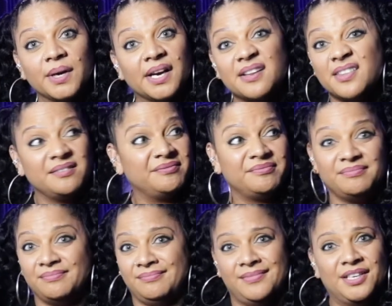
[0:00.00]
anything,
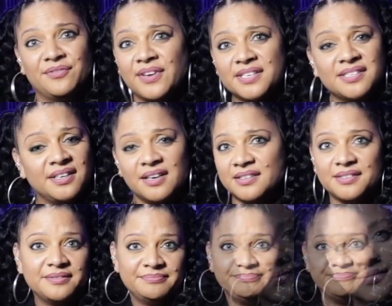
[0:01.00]
invest in us.
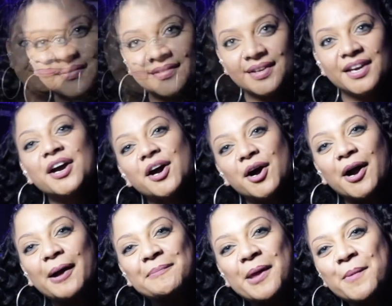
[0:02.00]

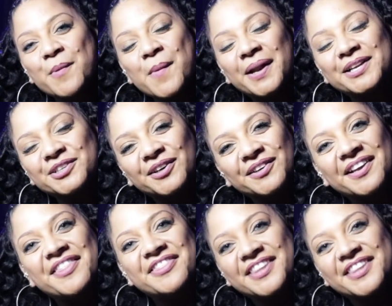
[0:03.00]
I'm Naomi Wenitong.